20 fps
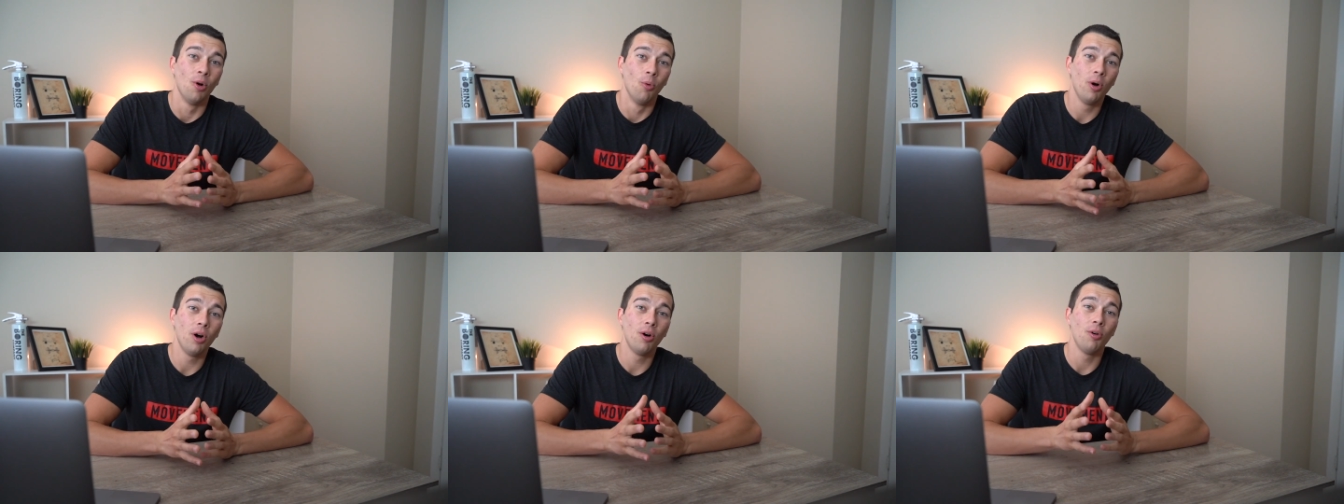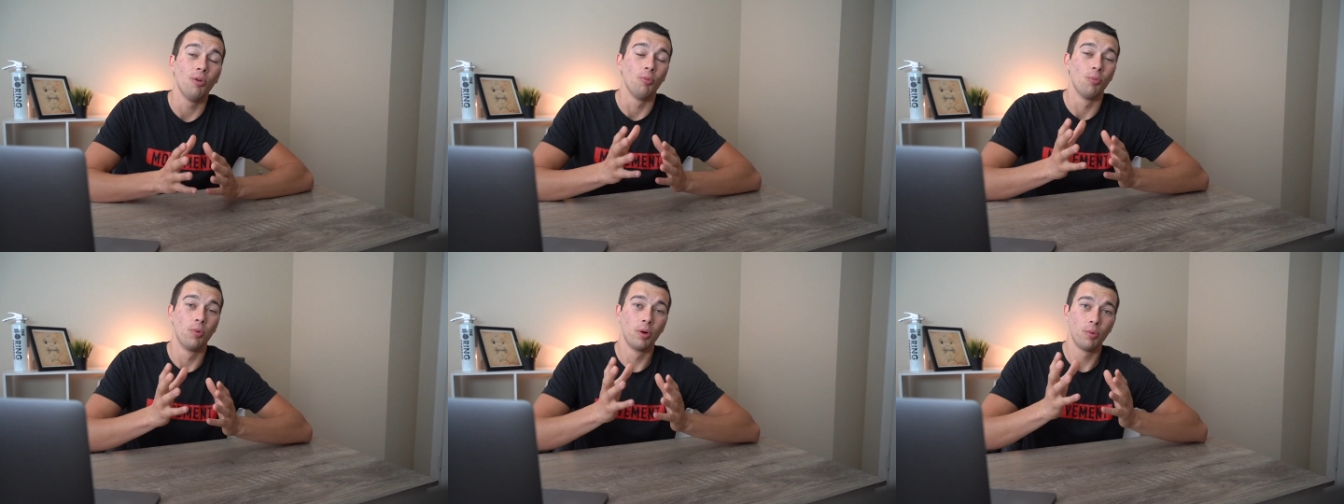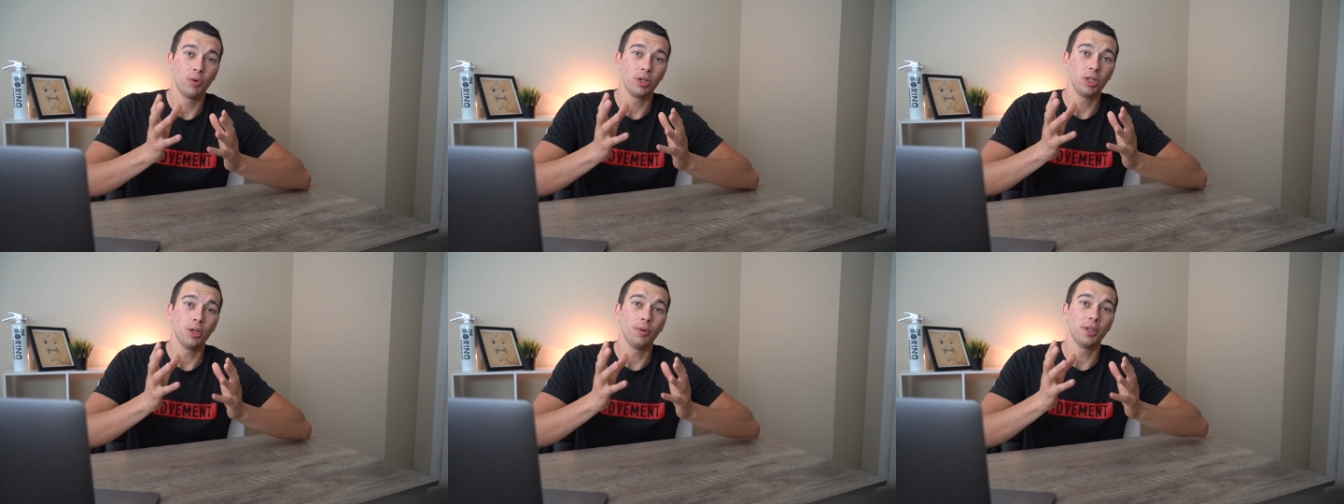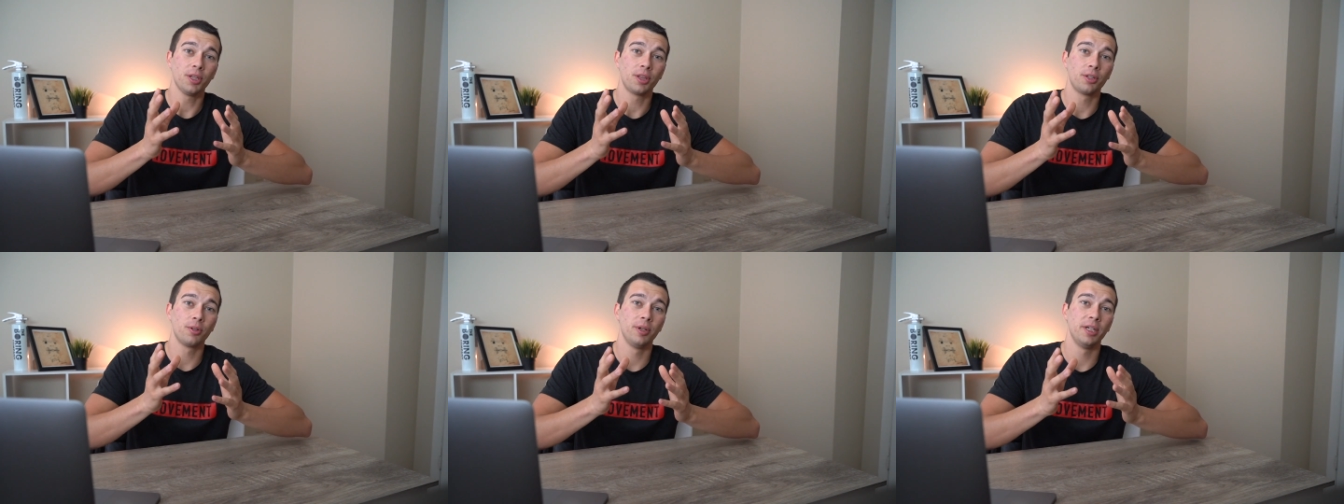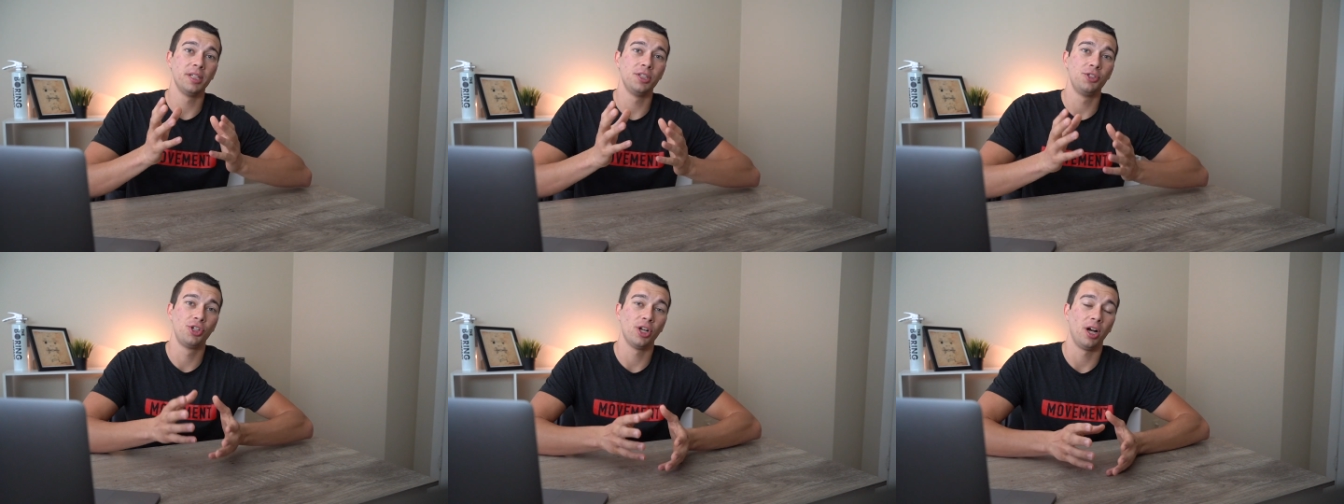Well, when we're going
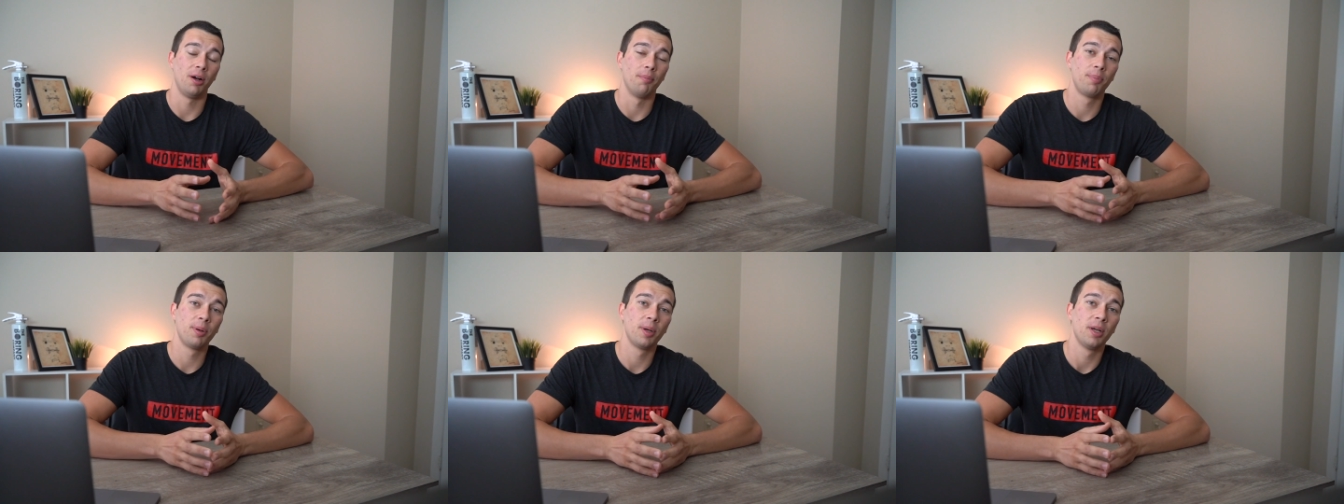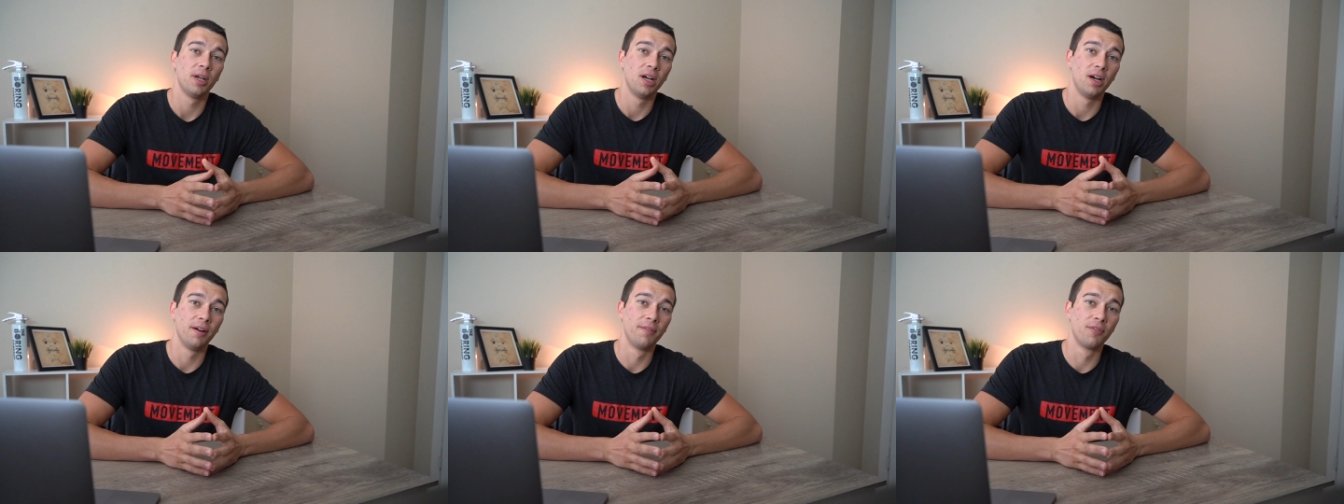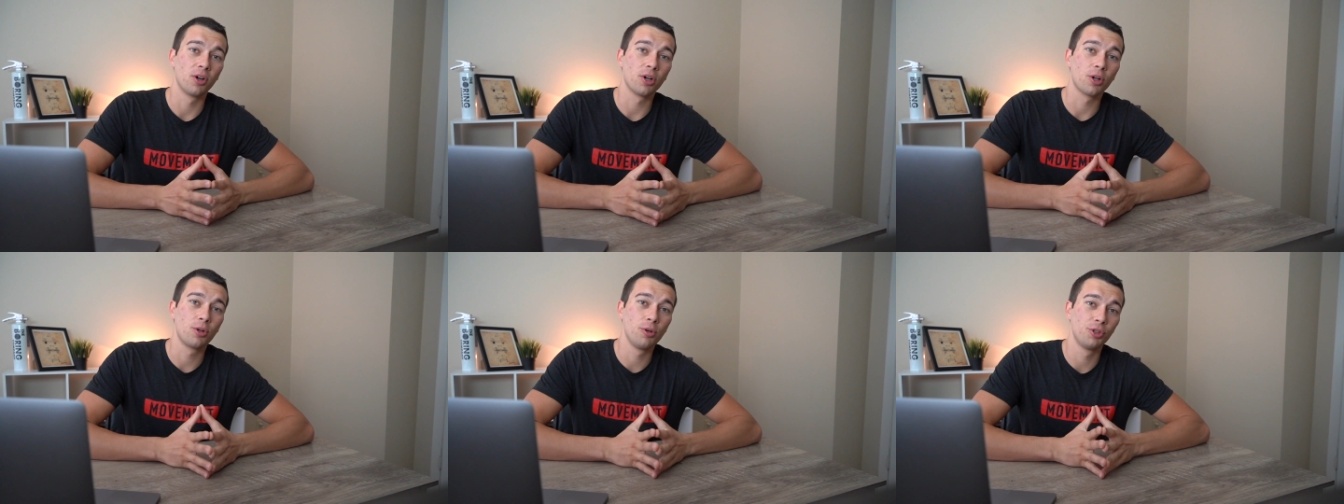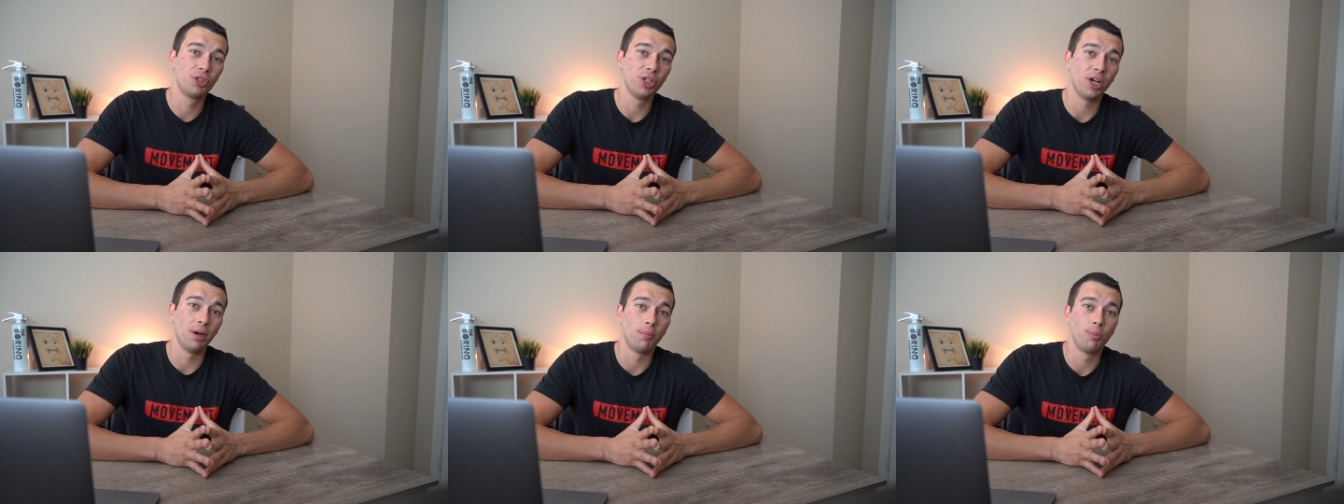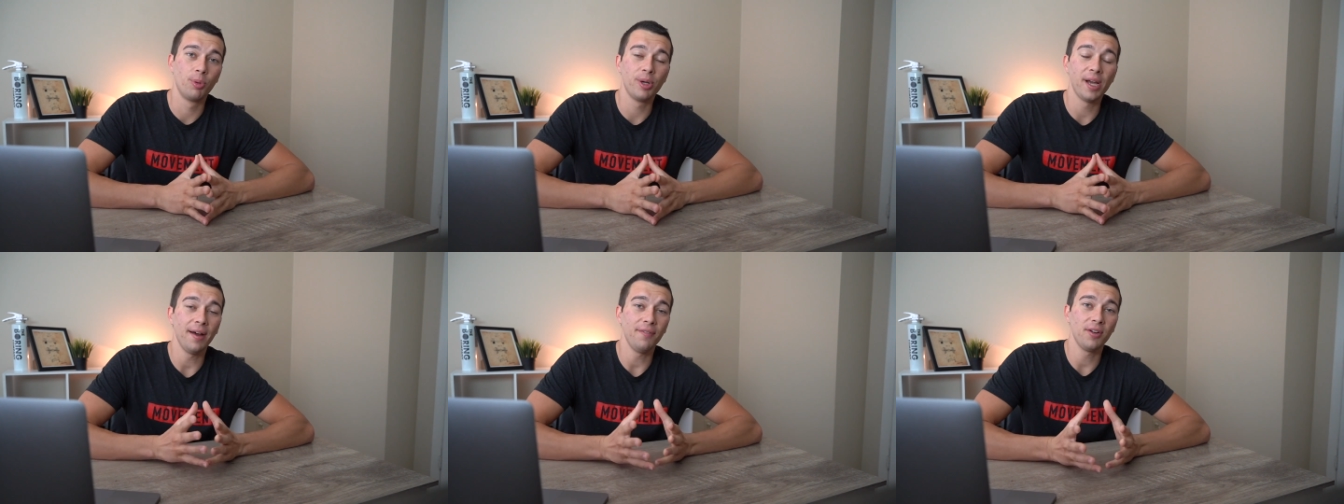through a jump, a vertical
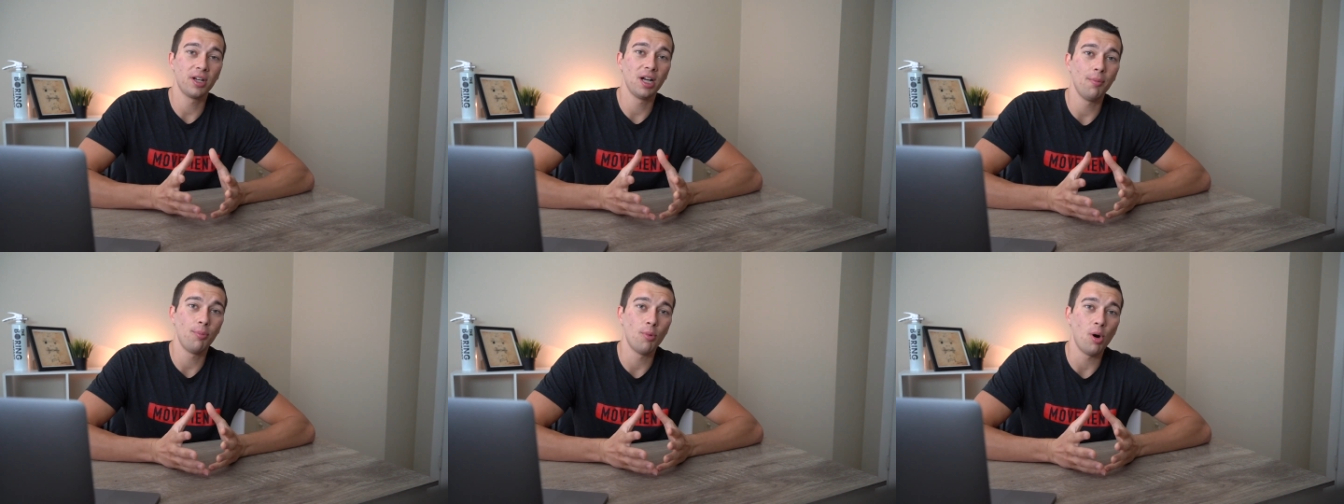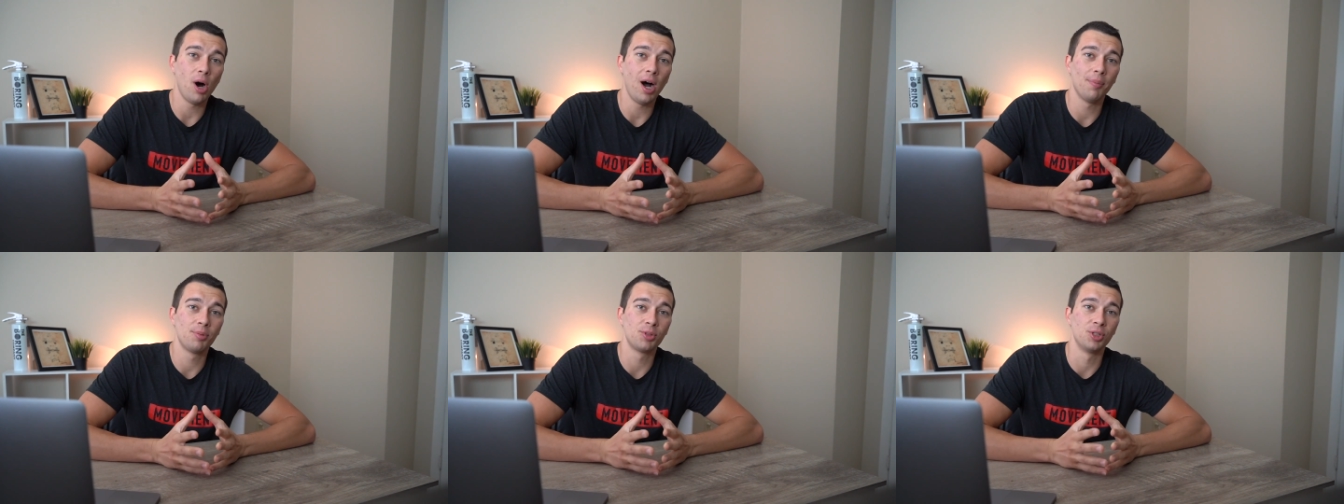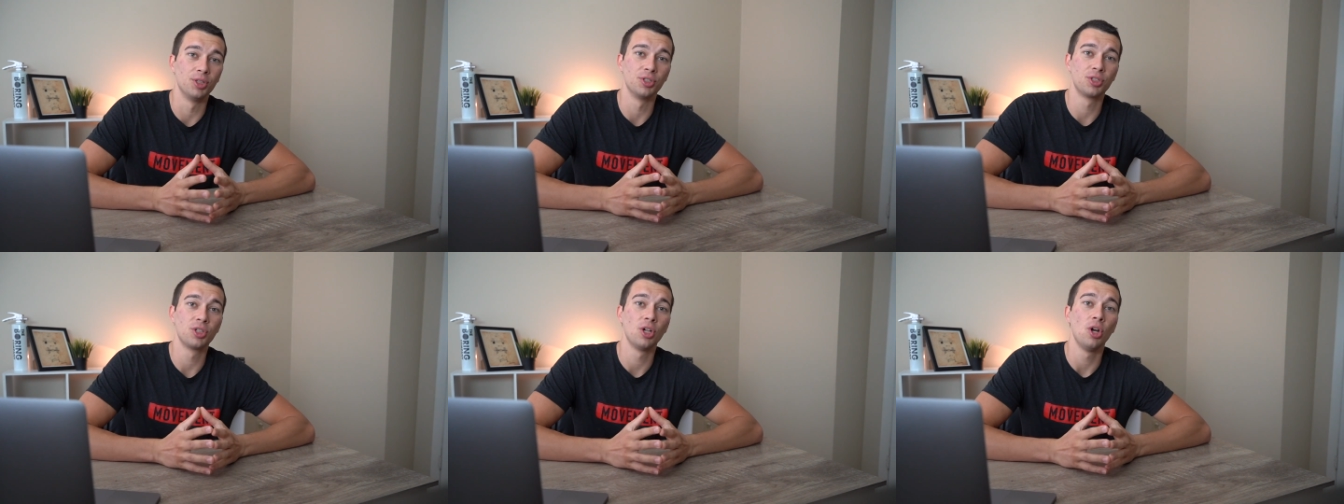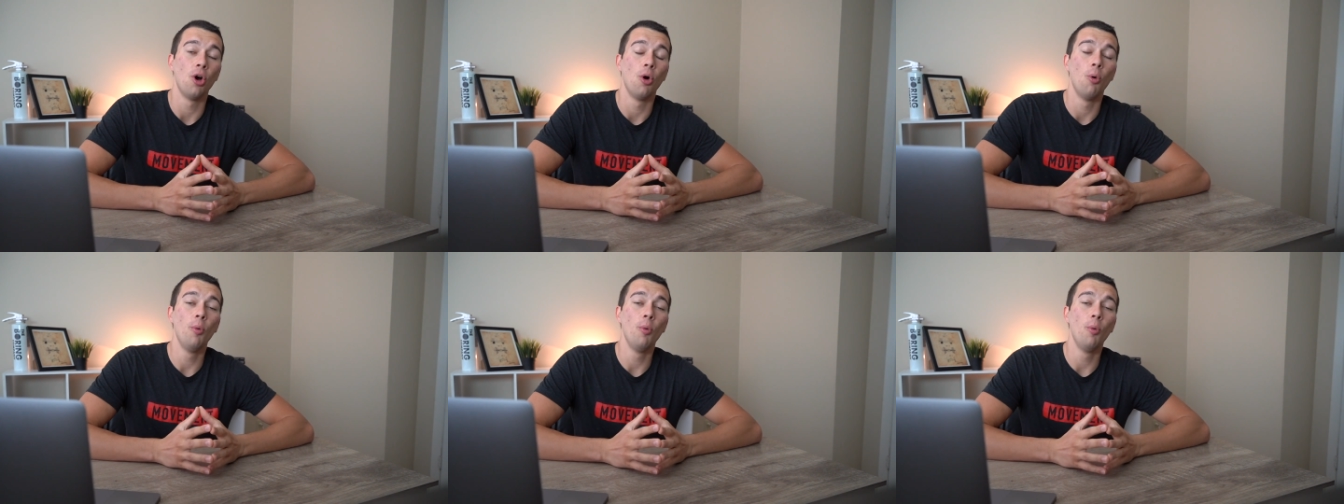jump, we have a couple options.